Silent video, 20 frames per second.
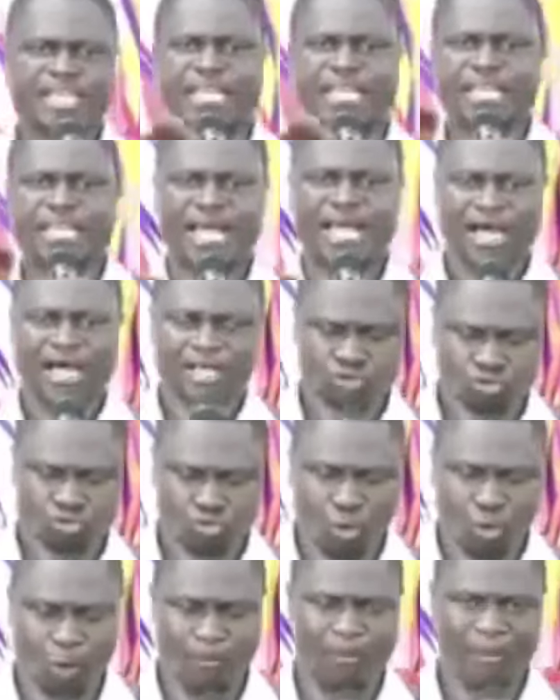leader to
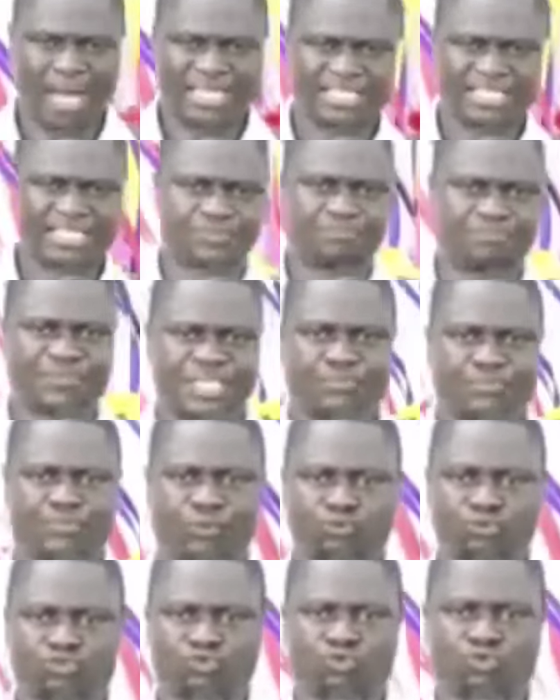command
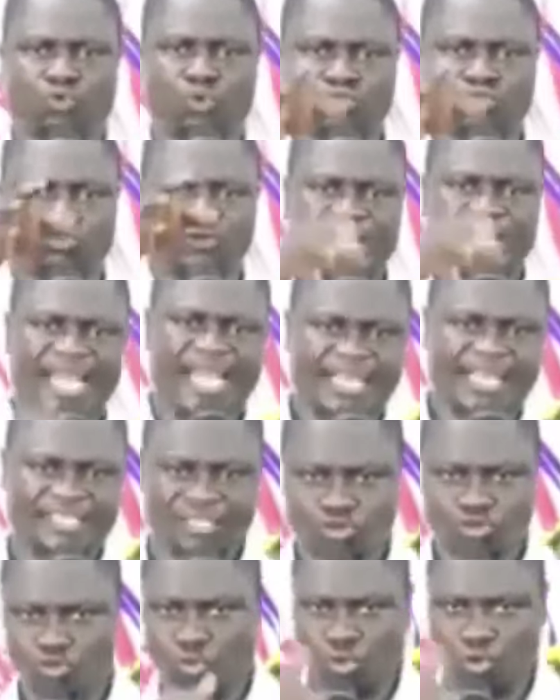people to go to the gate
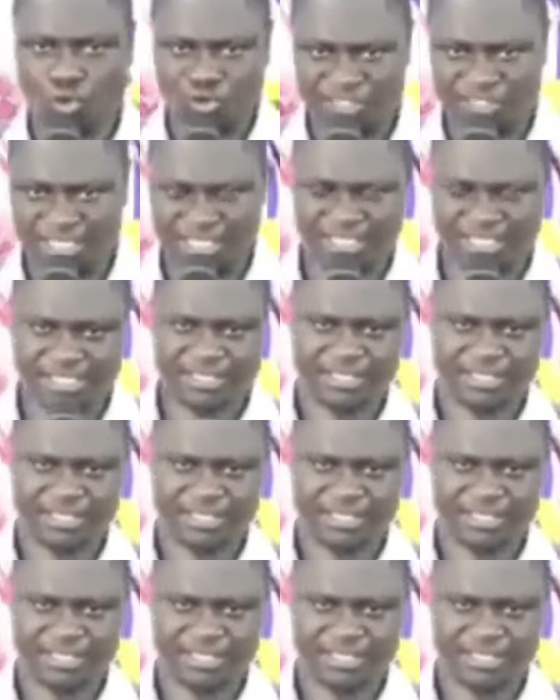to close it.